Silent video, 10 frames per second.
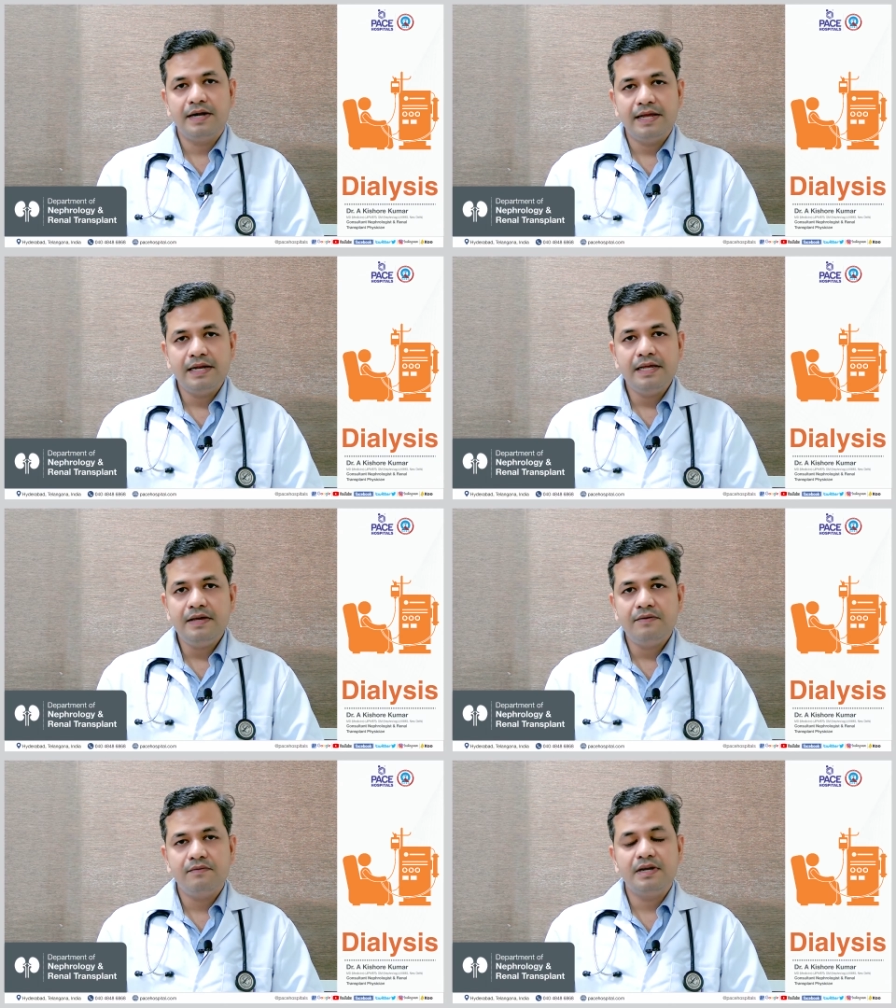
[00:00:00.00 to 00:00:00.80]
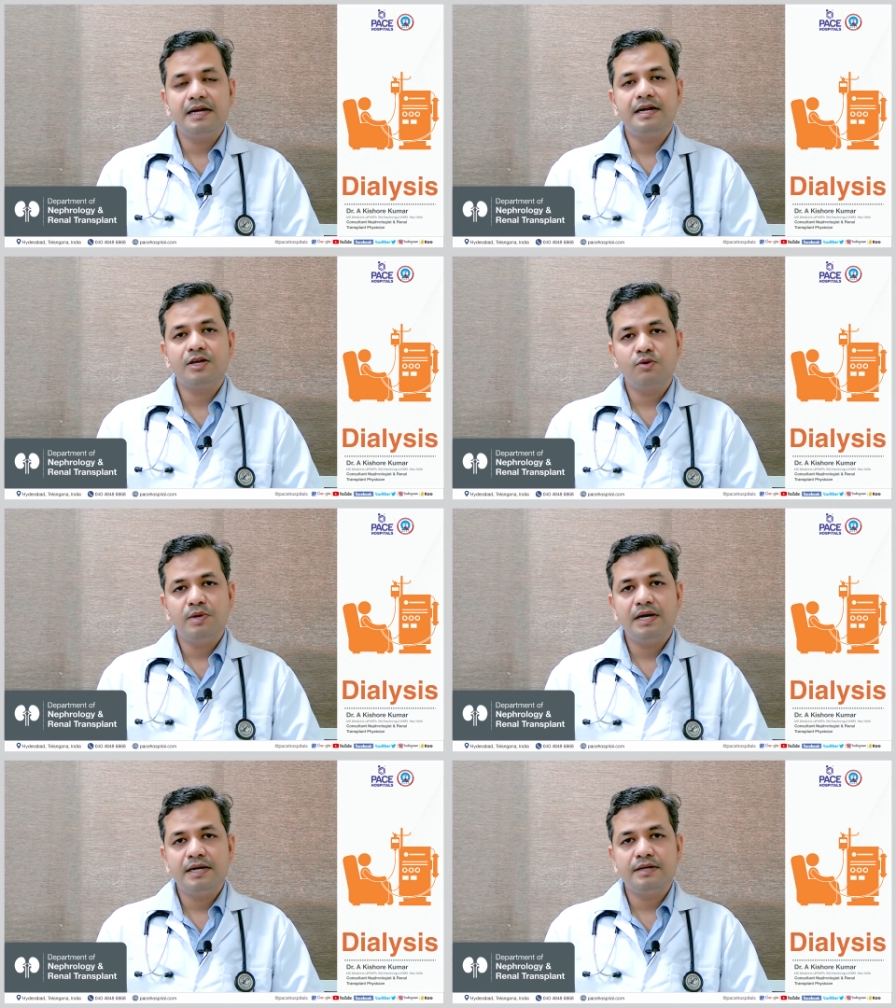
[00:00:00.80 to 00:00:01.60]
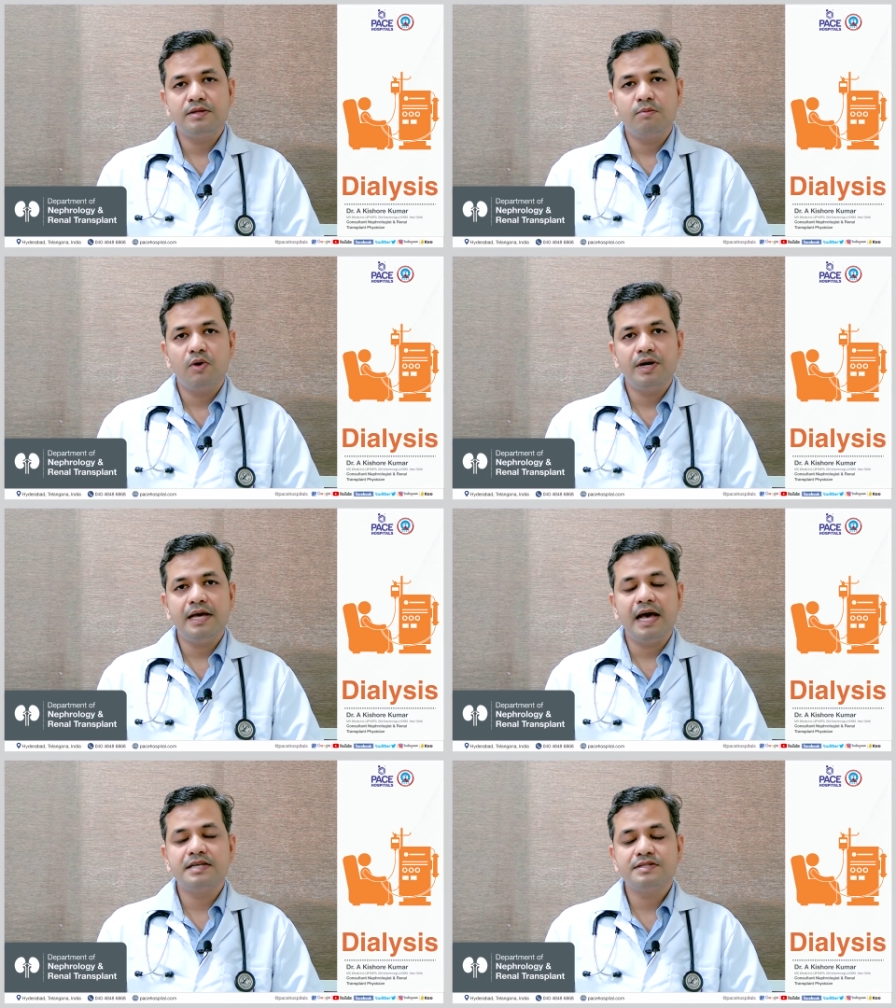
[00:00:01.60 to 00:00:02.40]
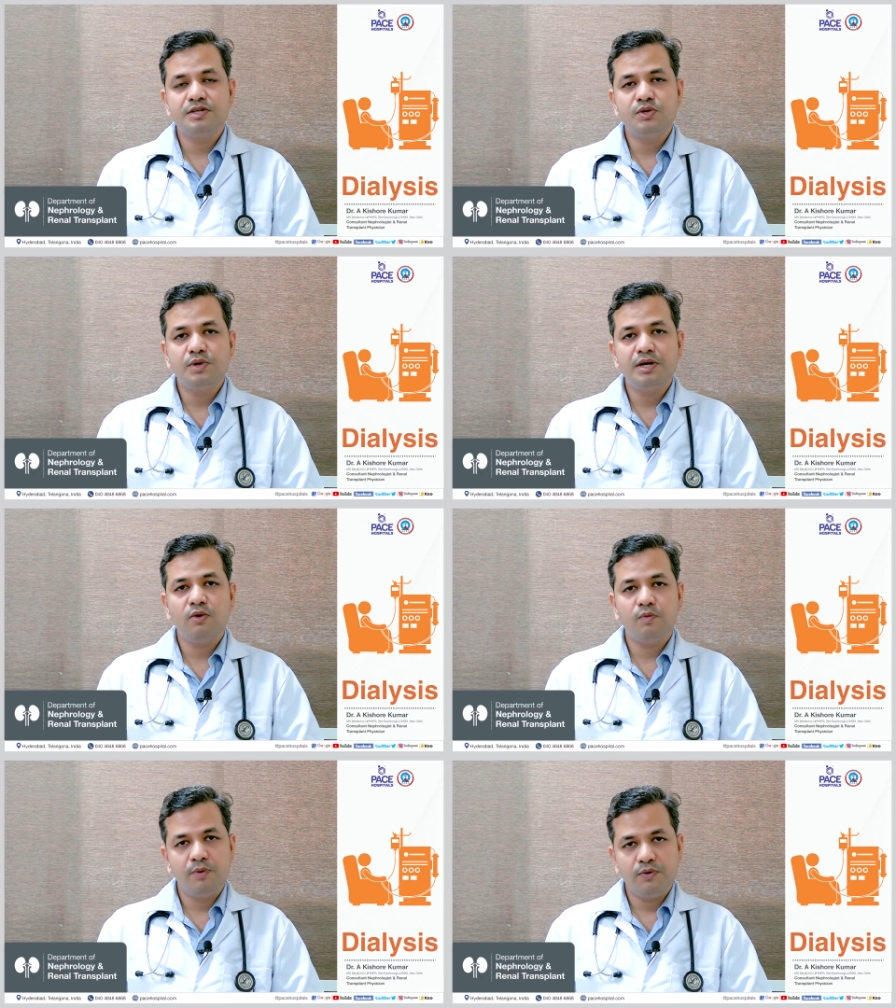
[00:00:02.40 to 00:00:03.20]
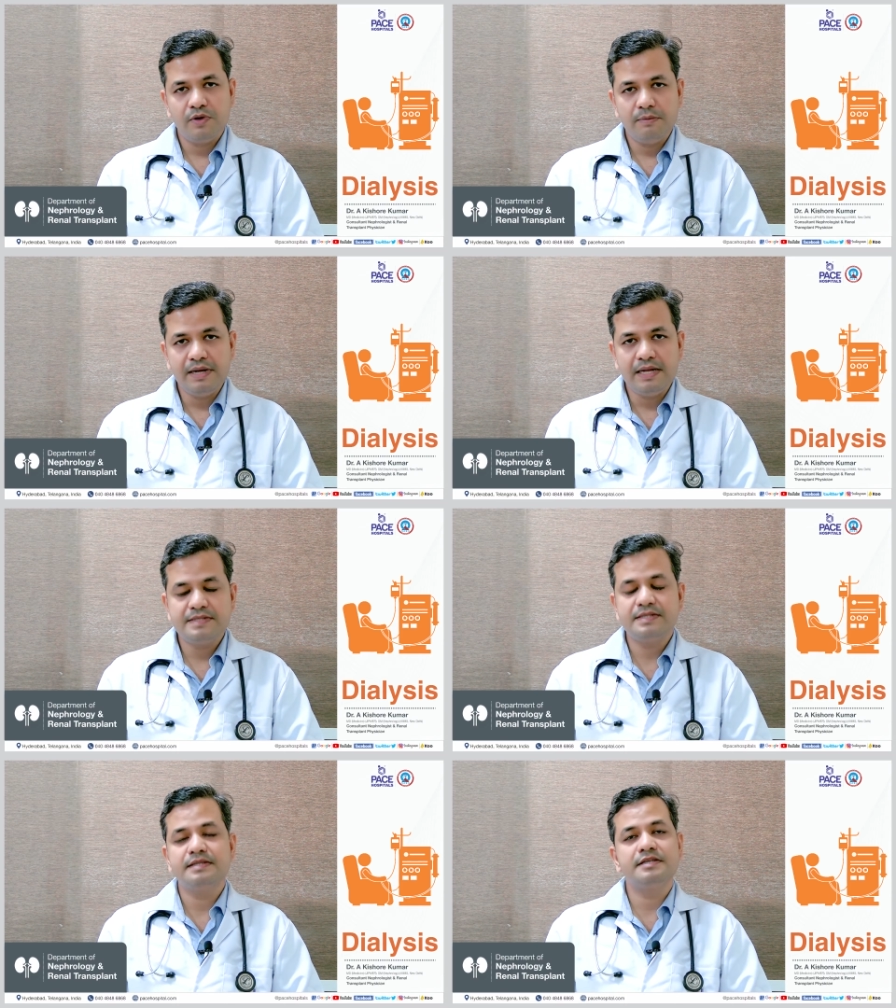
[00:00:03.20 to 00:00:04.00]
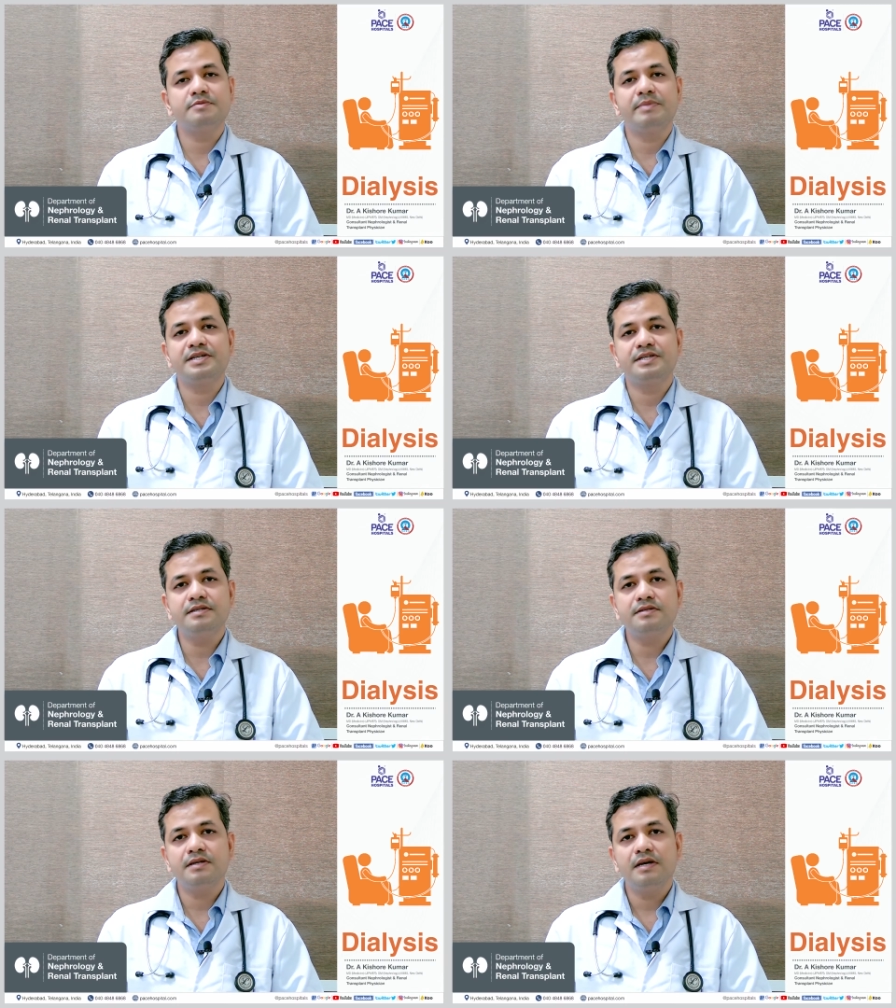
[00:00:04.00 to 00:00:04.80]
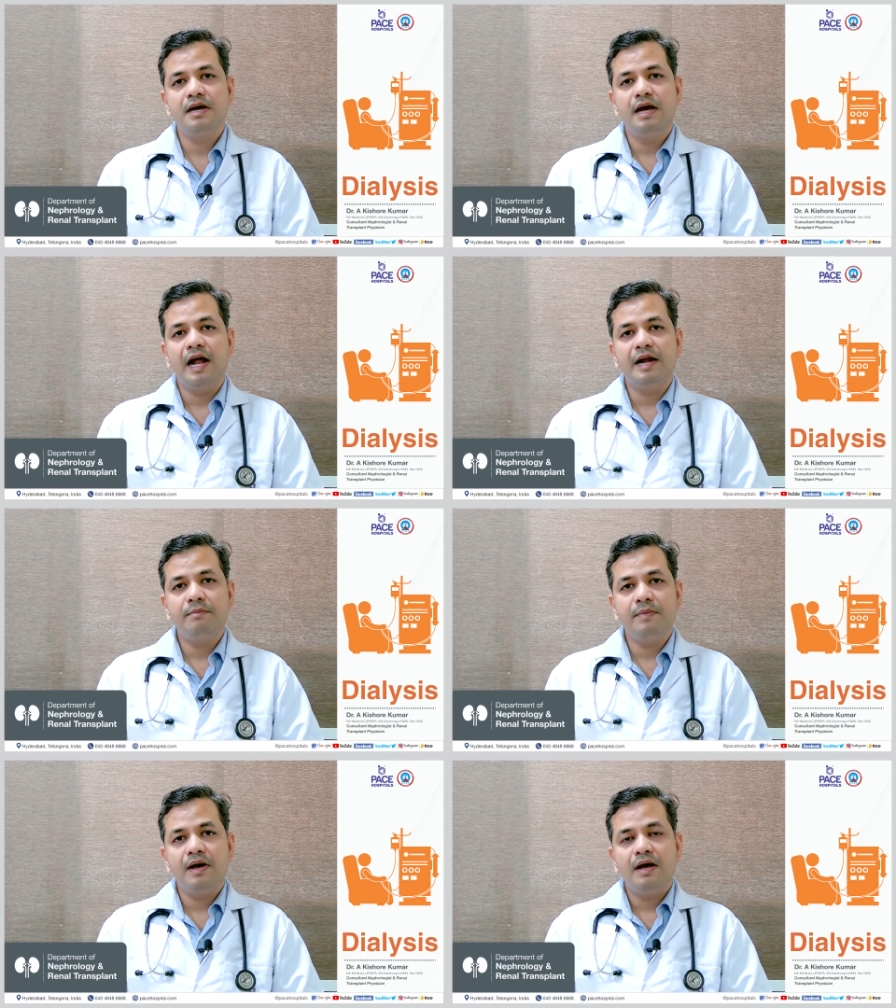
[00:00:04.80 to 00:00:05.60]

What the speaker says: daily will get accumulated in the body, as the urine output will be less in these patients, and